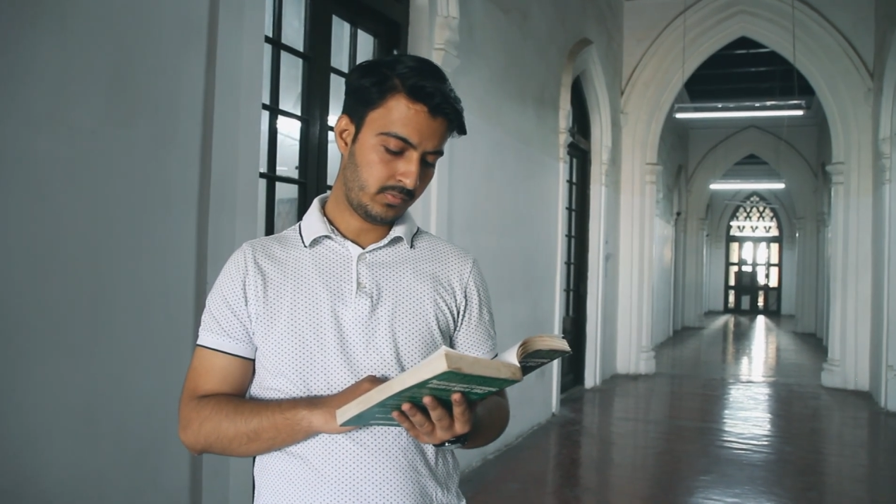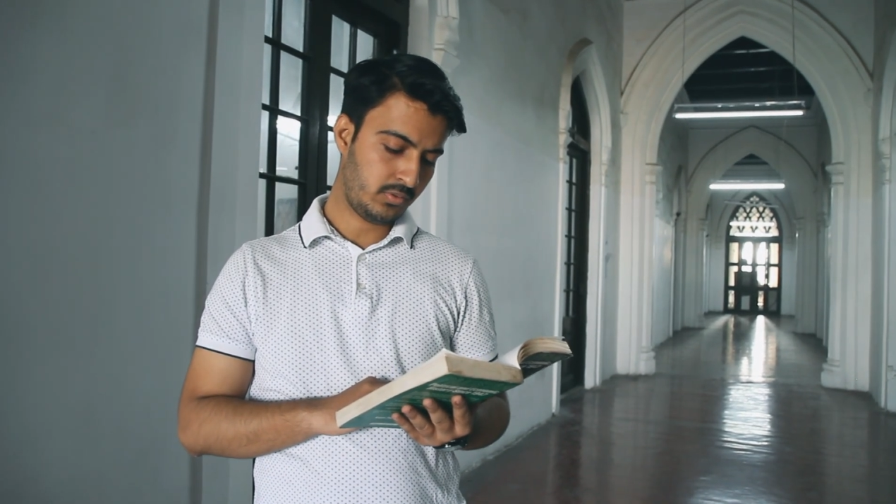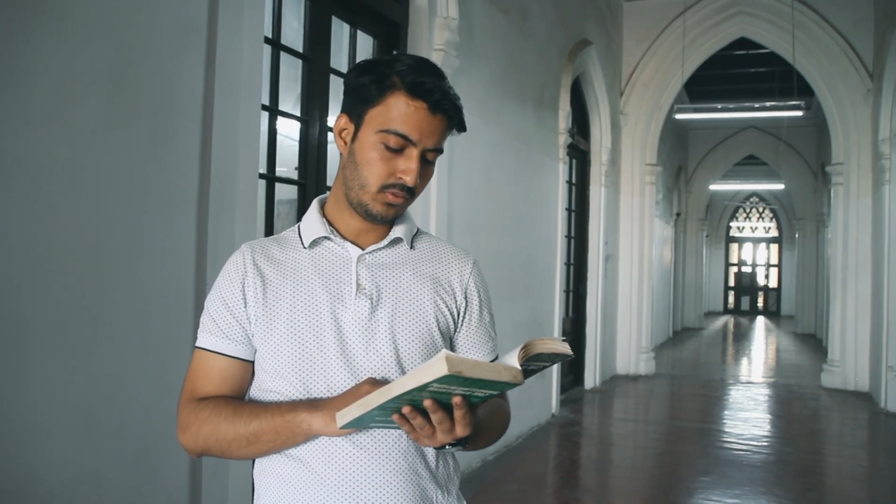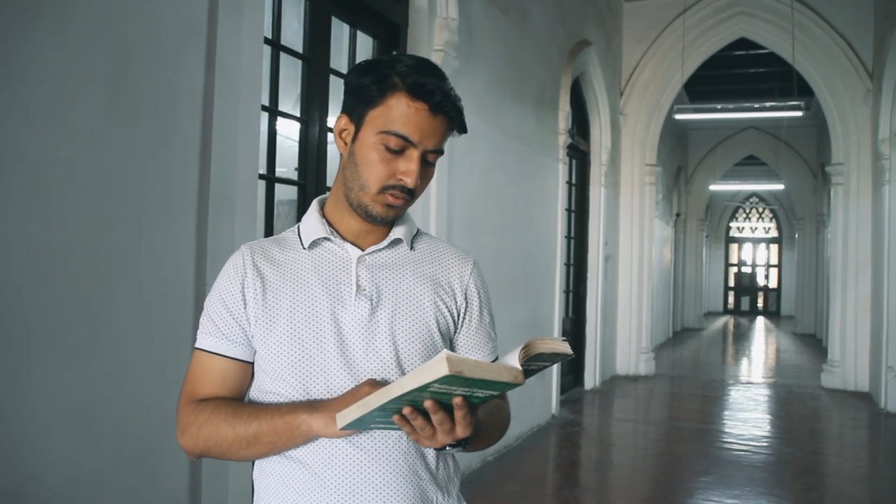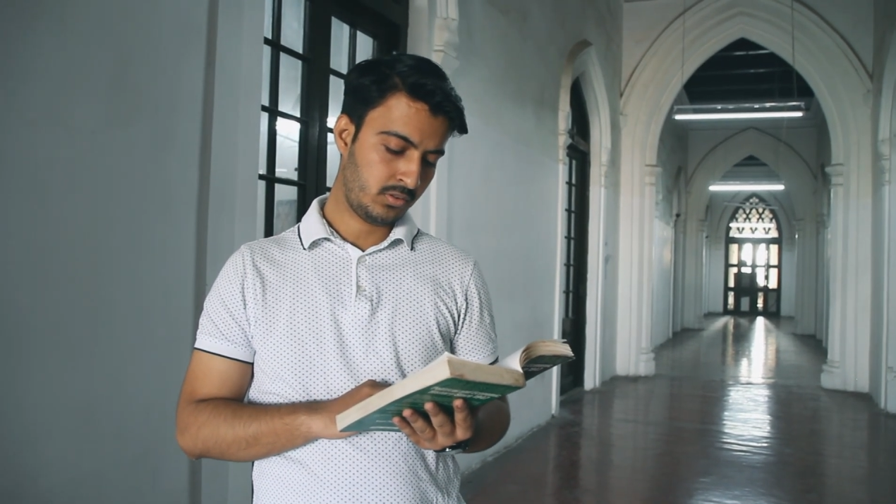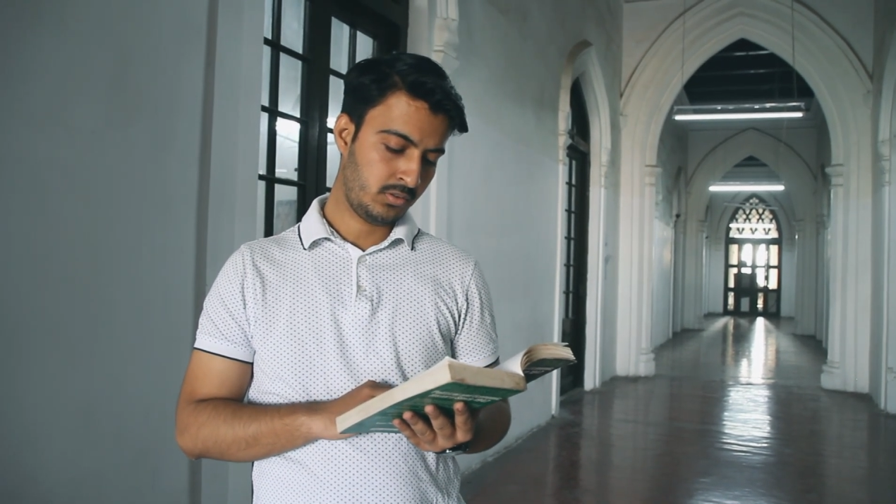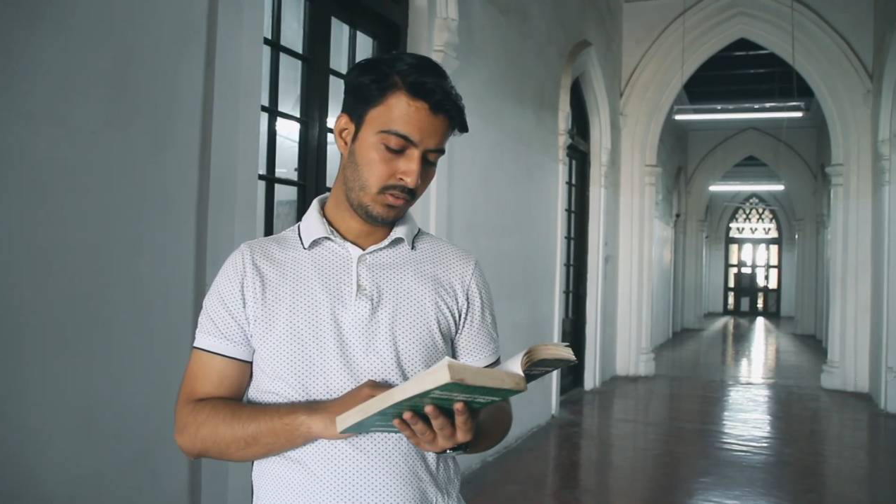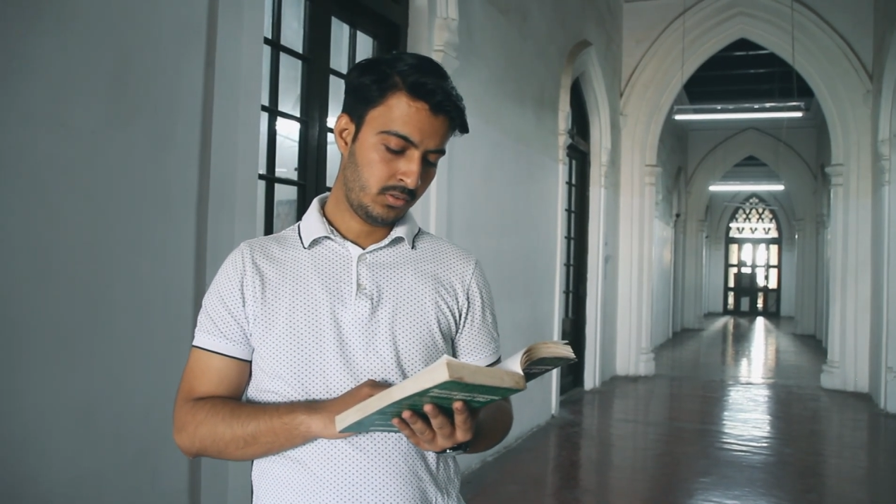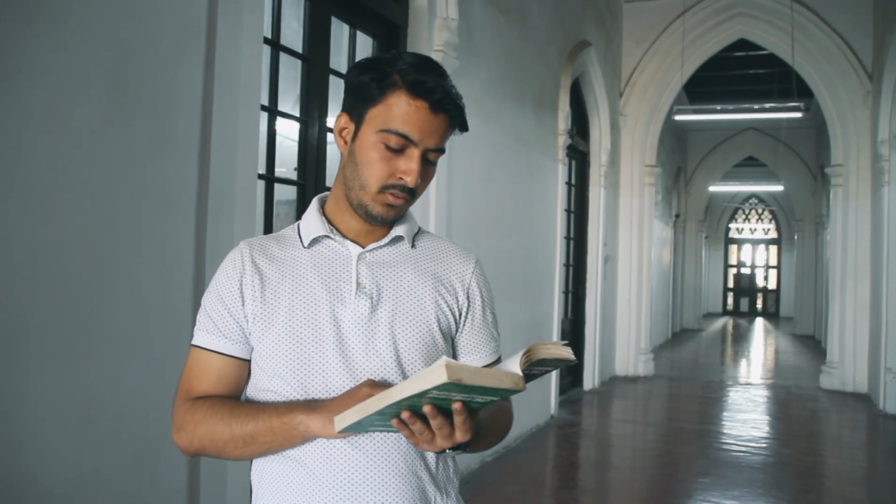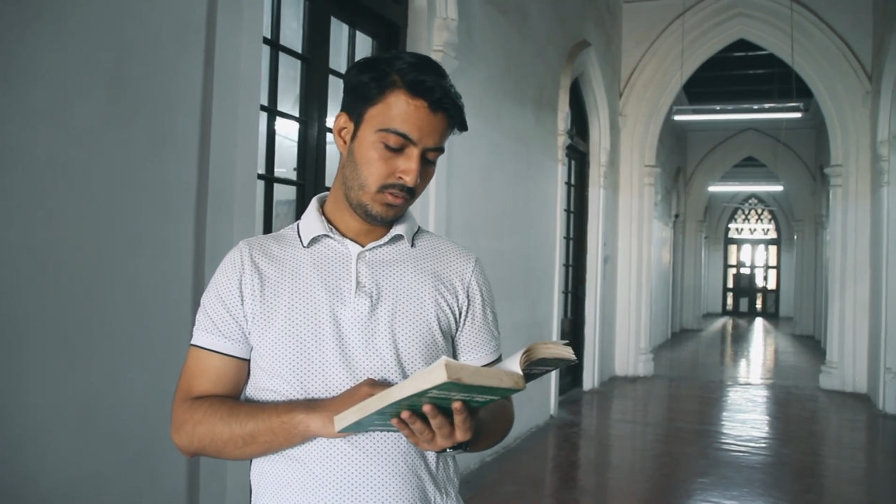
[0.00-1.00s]
spoken
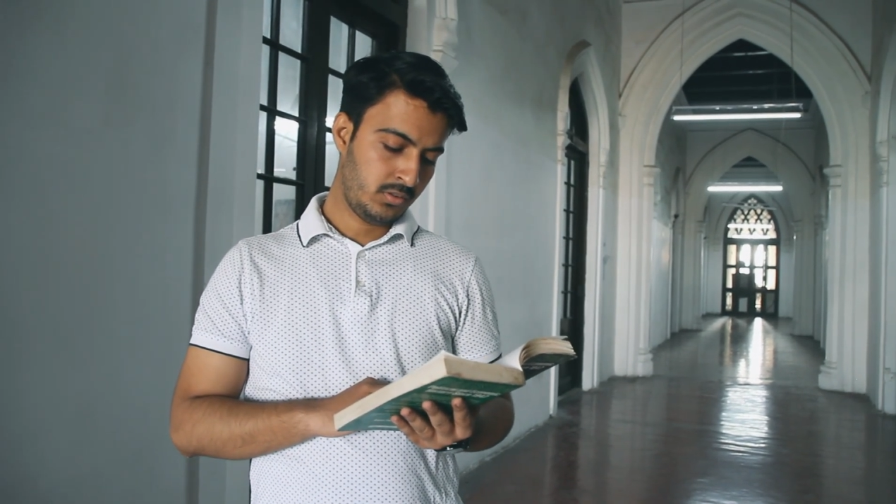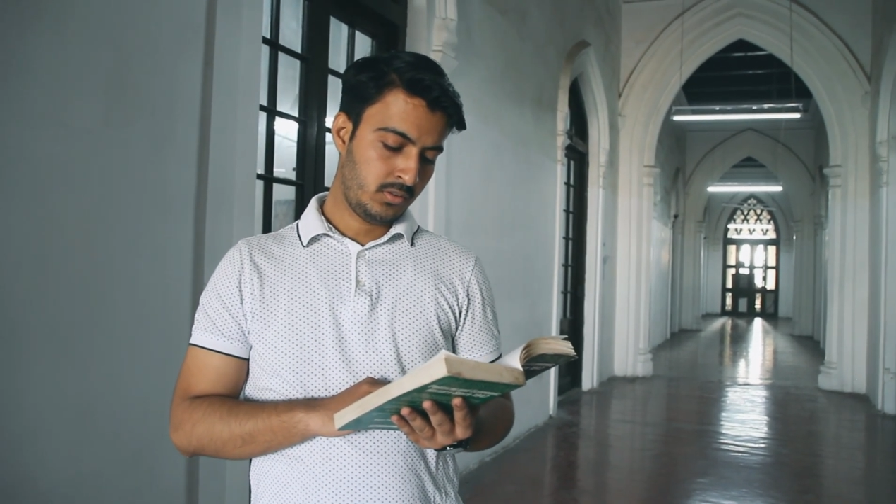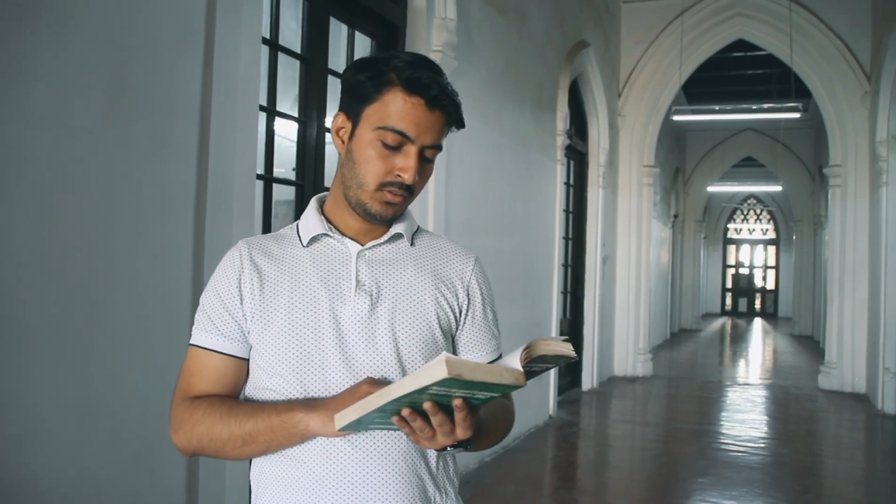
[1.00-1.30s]
population of